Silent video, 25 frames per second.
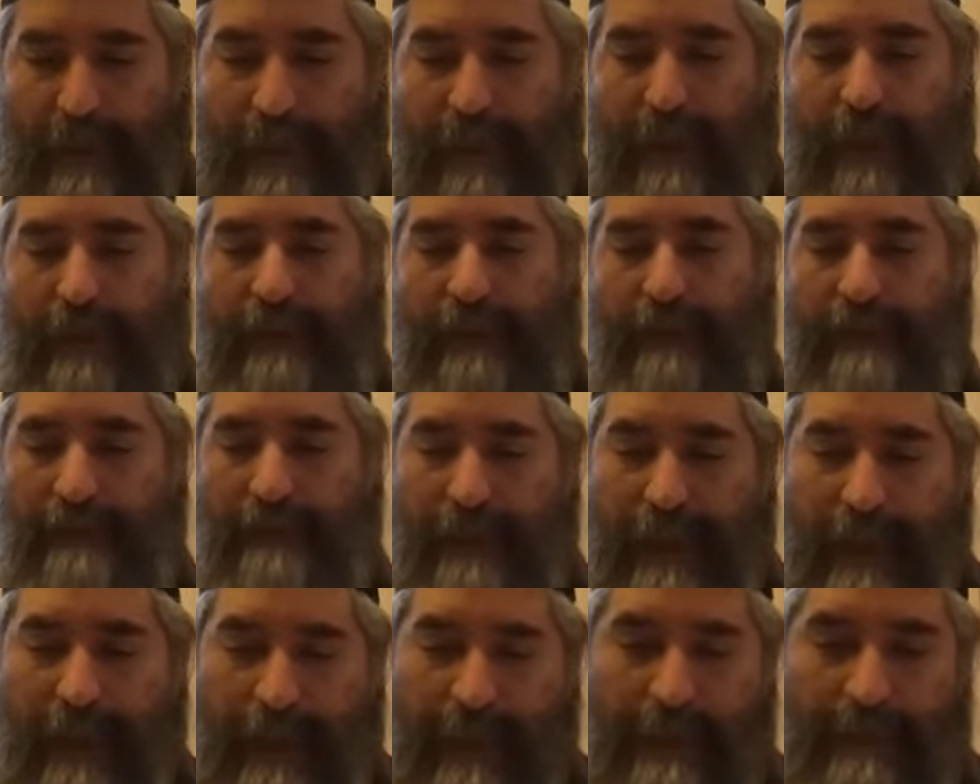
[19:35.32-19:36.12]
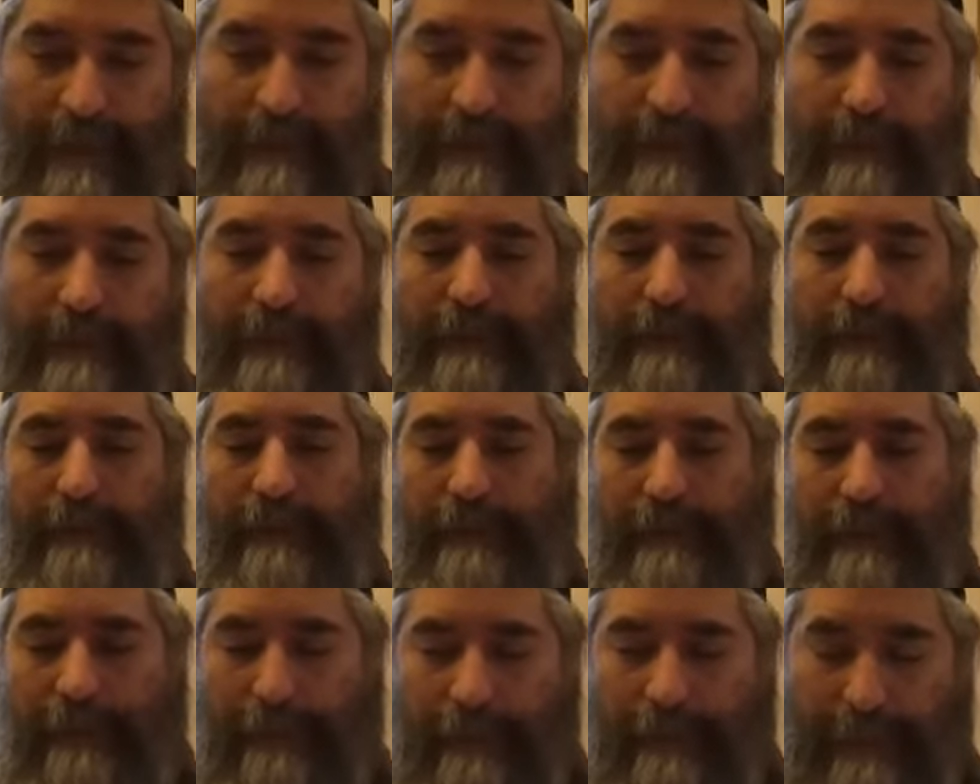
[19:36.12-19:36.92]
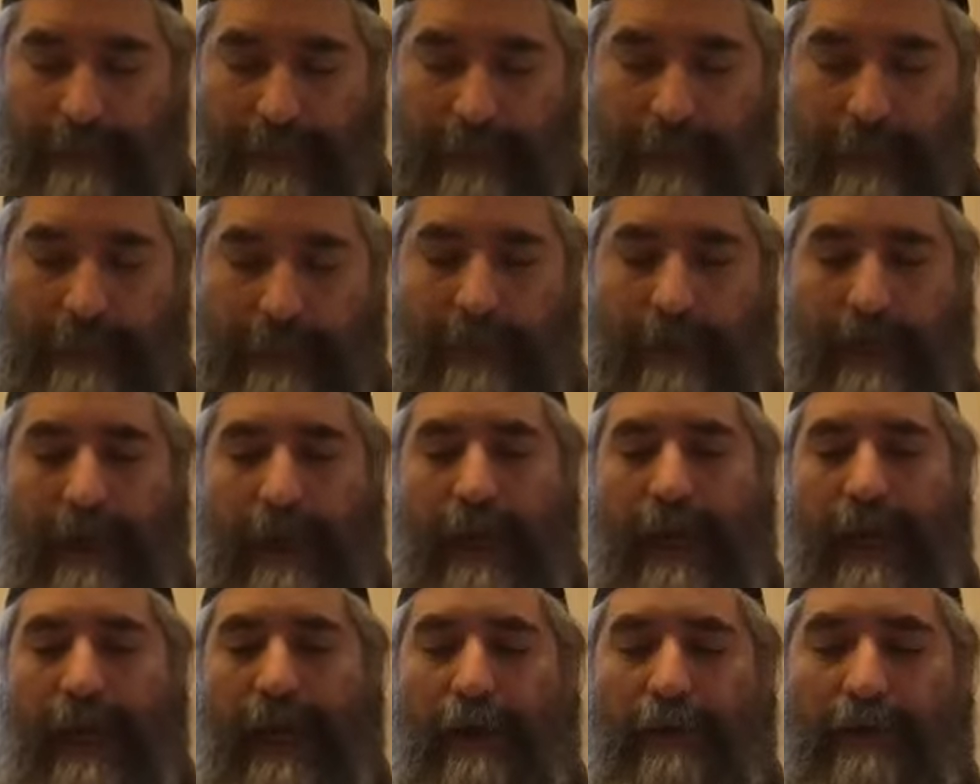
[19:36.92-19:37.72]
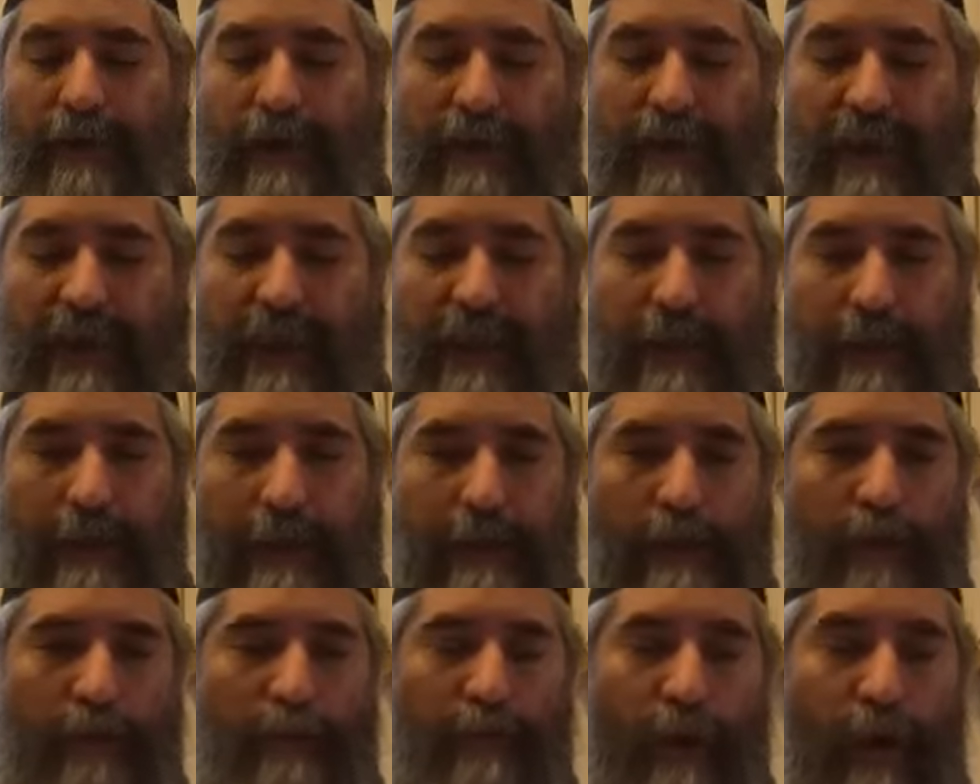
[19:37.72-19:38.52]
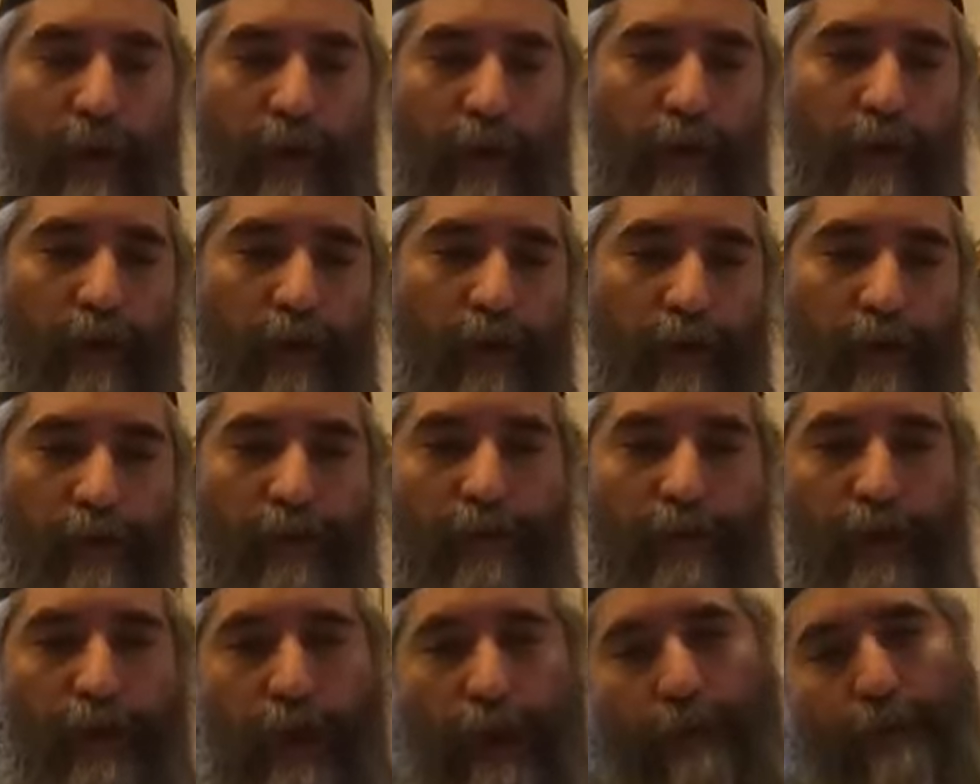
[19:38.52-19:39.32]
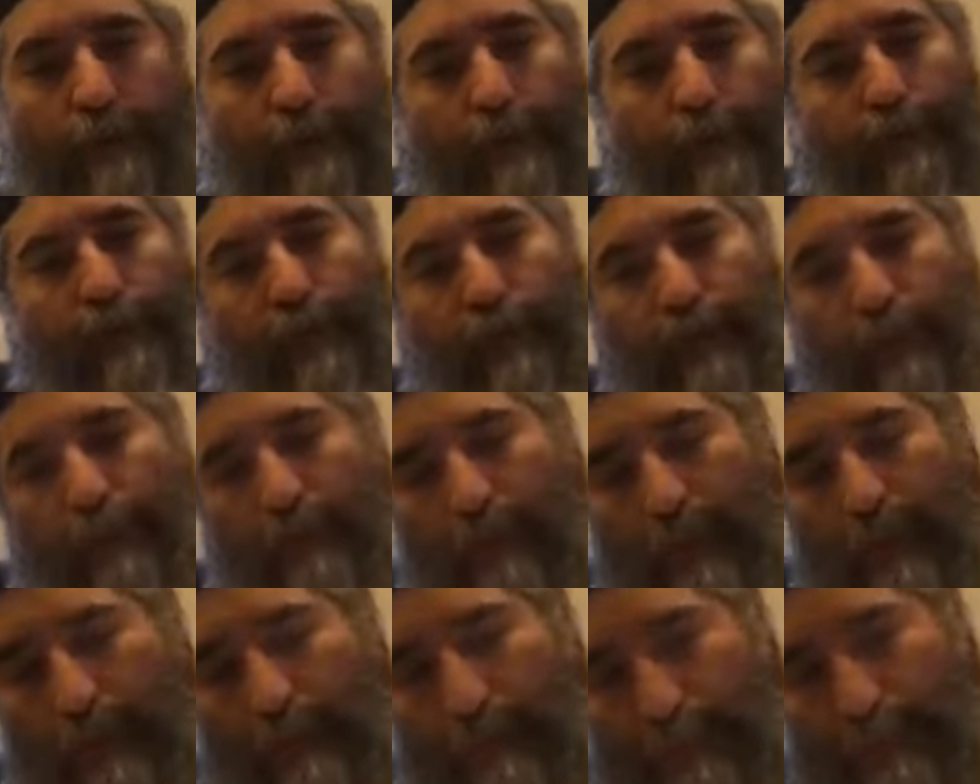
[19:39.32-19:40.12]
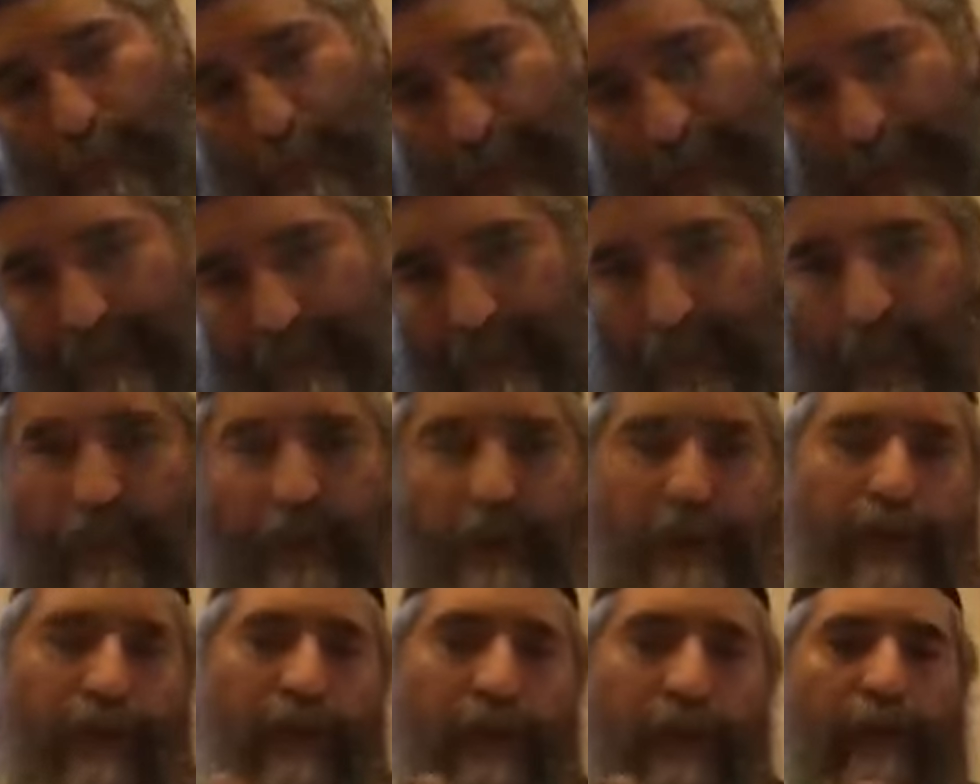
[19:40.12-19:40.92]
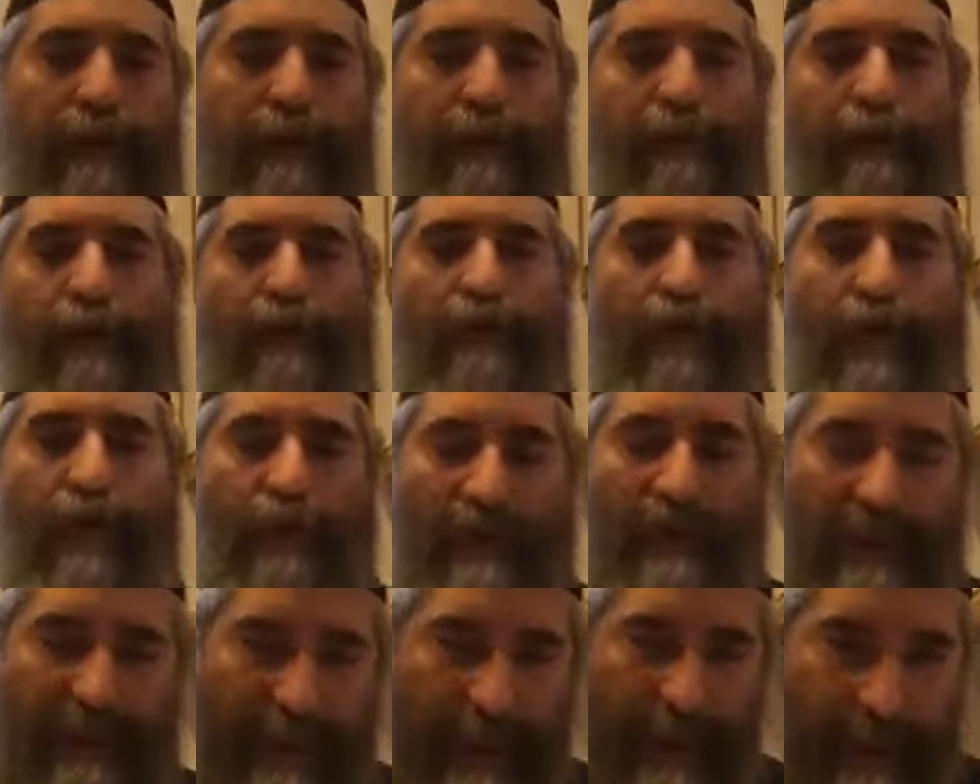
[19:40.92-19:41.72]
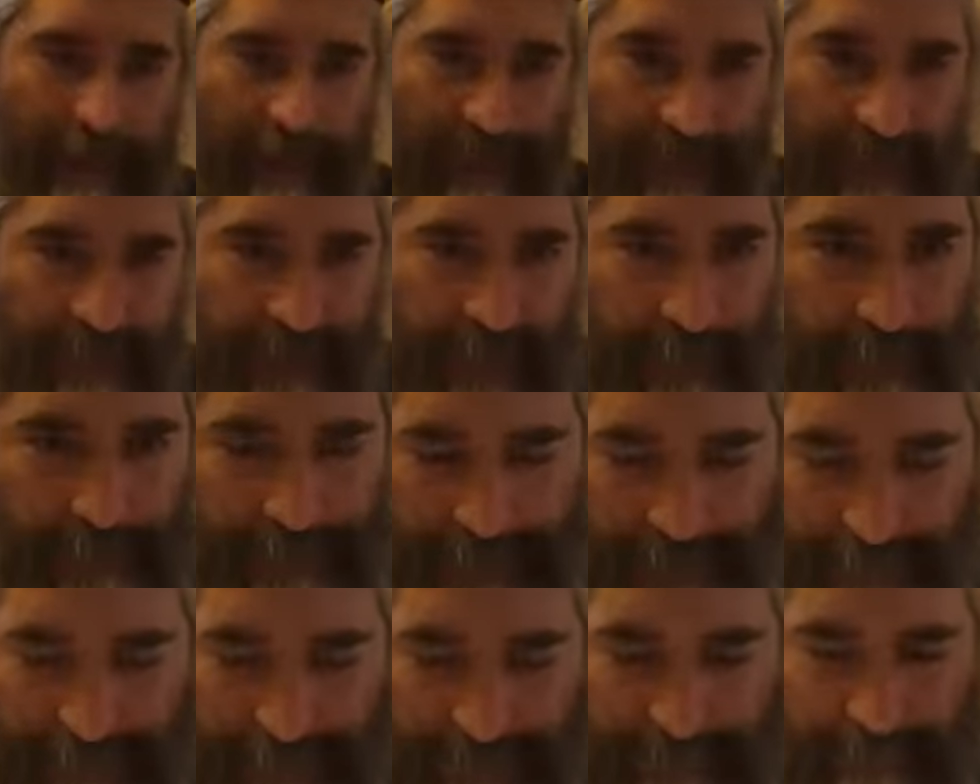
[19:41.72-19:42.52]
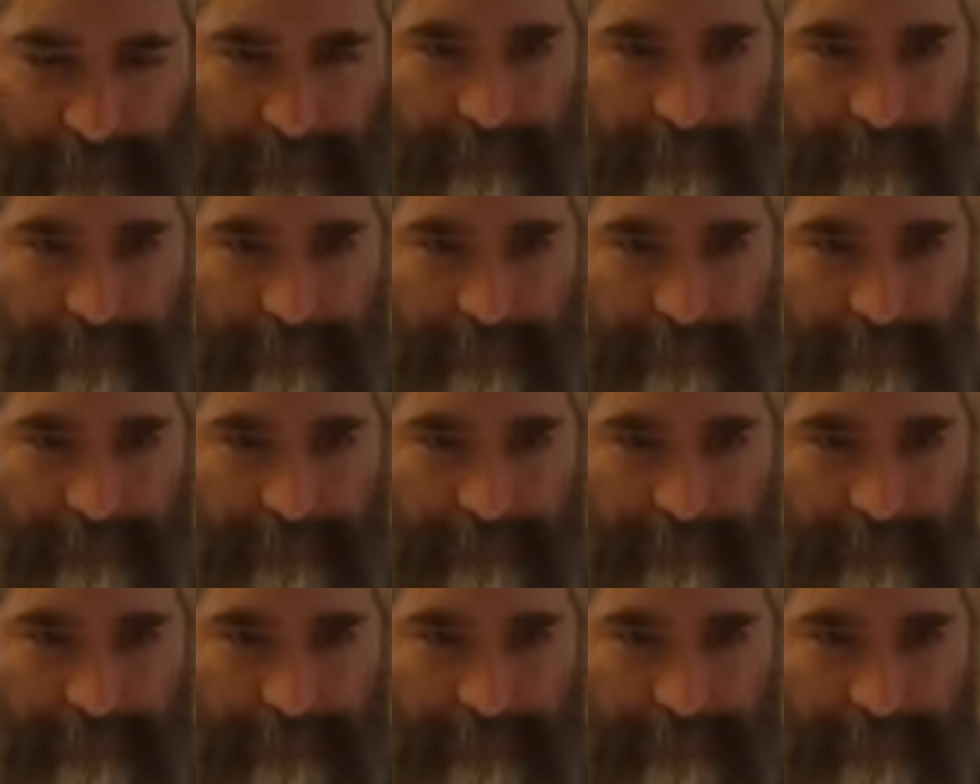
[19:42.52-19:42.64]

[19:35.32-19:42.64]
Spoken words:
And he says, how does HaKadosh Baruch Hu brings us through those steps?